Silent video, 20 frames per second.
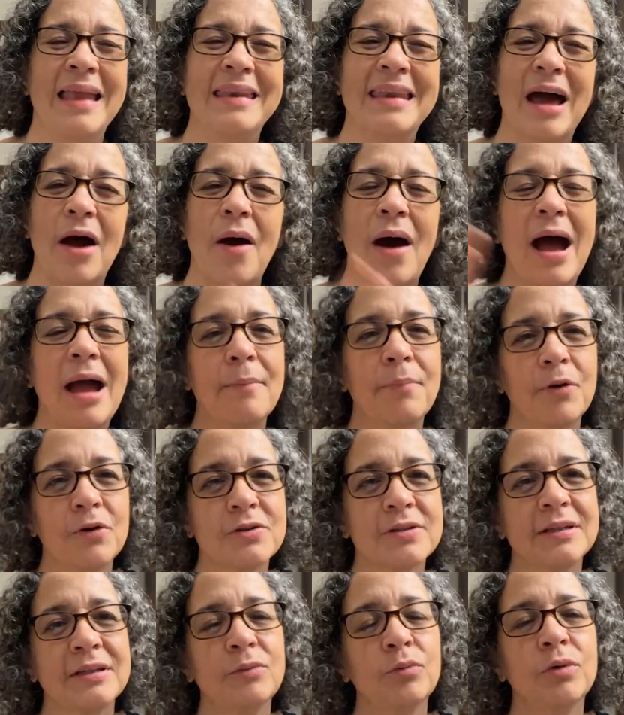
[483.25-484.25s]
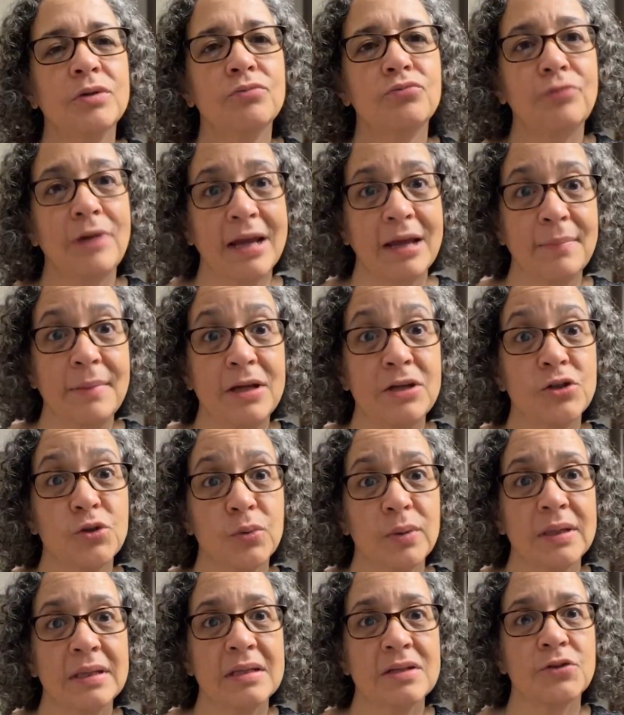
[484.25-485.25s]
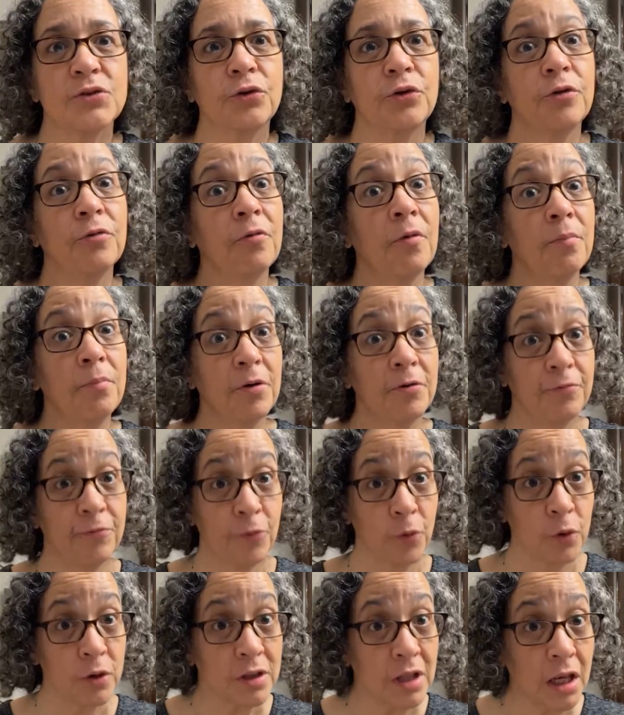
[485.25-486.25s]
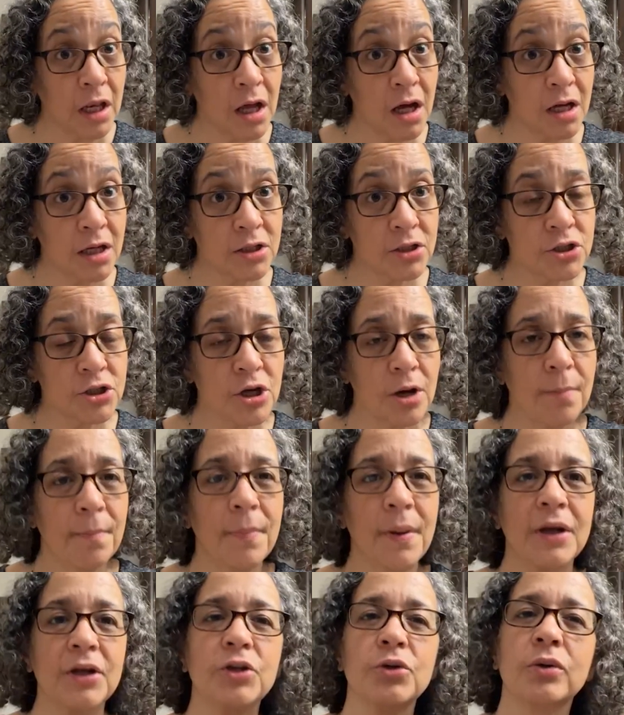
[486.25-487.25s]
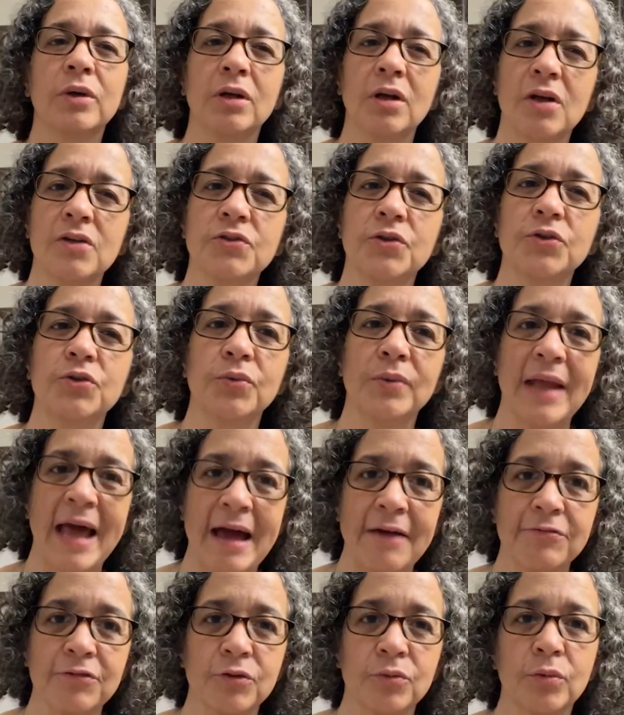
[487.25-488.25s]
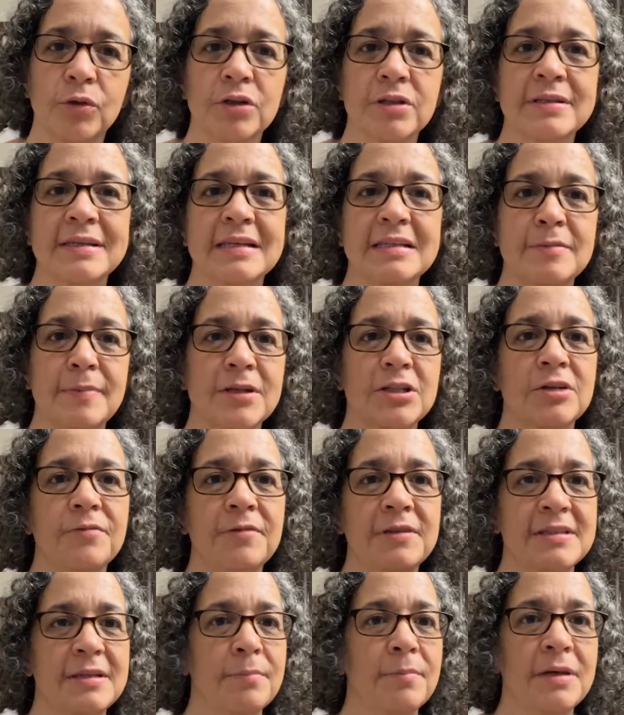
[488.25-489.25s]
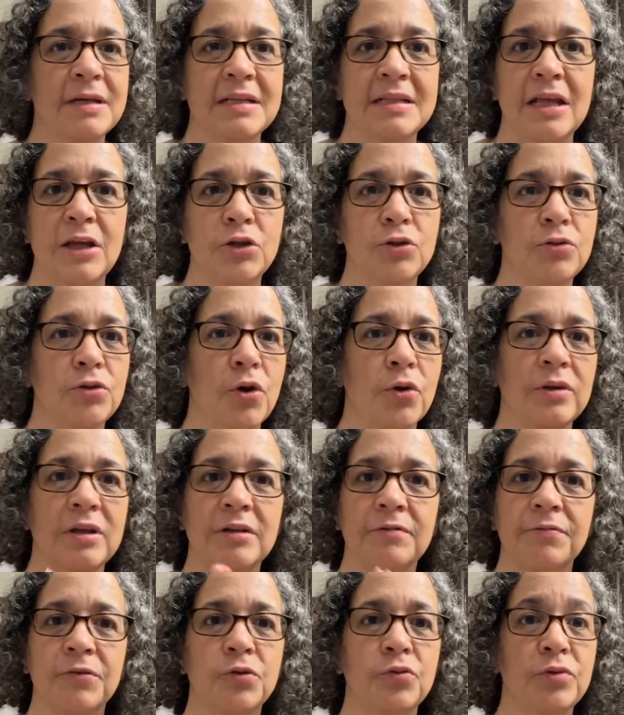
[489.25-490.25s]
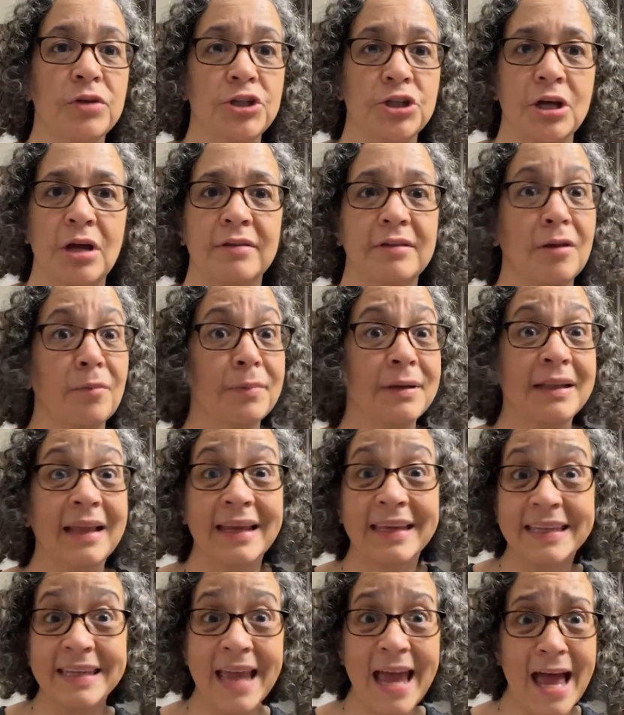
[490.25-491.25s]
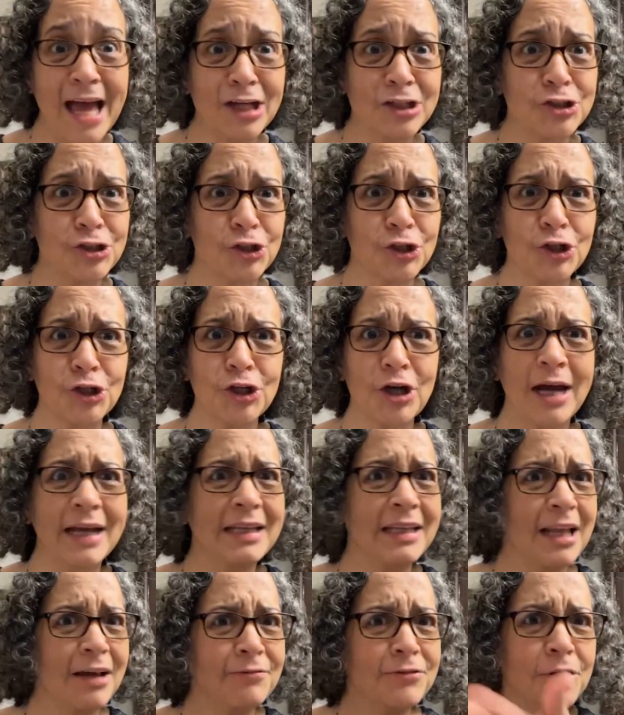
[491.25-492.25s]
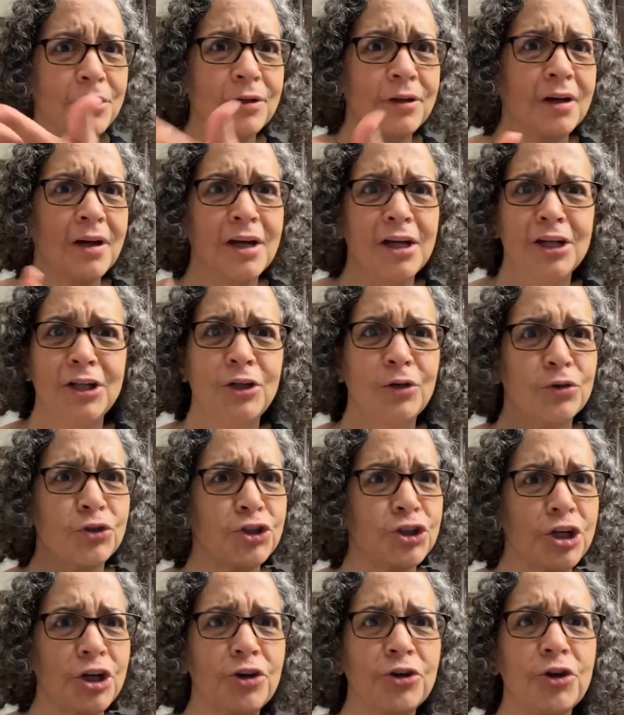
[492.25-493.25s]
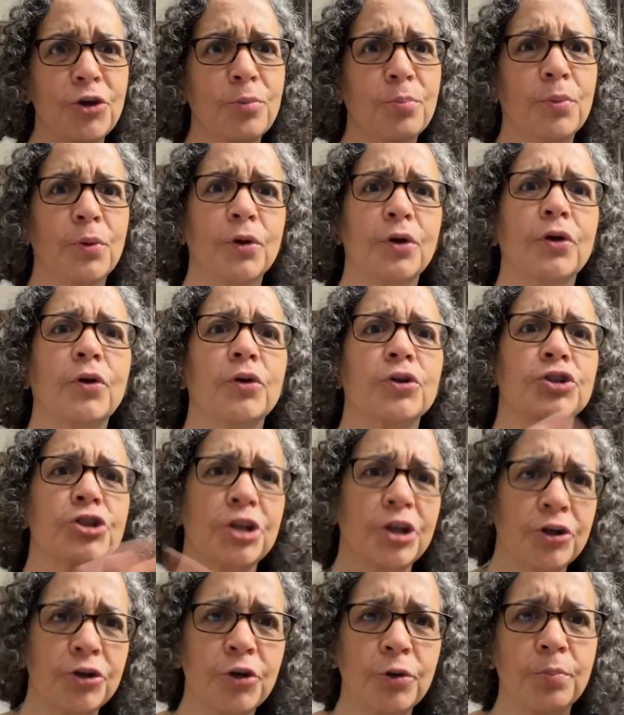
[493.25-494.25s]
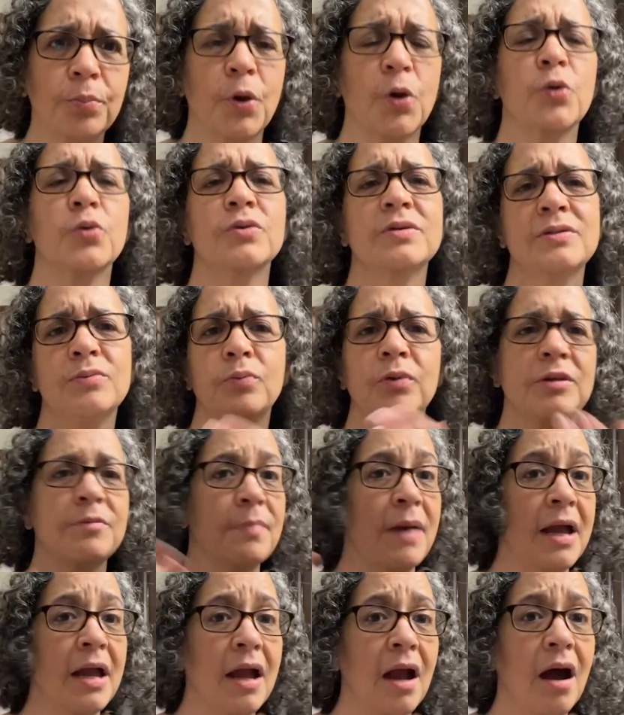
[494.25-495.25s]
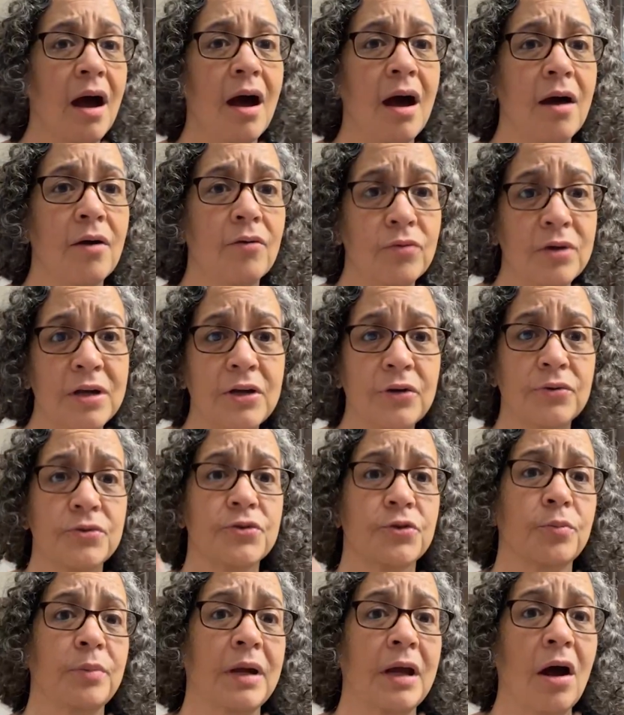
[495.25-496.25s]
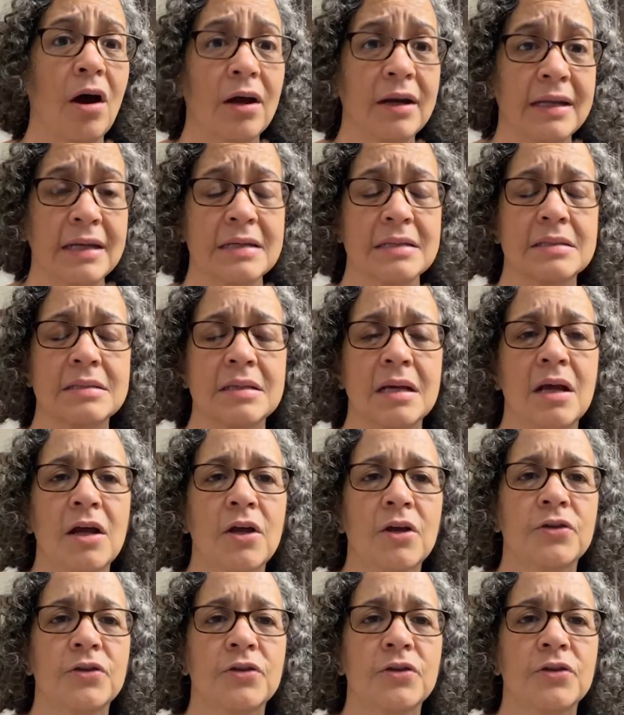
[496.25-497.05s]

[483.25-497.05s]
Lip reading: Now, I personally would recommend doing this sort of before the launch, but you can also do it afterwards, especially if it's somebody that you know that if you reach out, they'll be like, yeah, sure, I'd love to, you know, share your book or share your posts with my readers or my audience.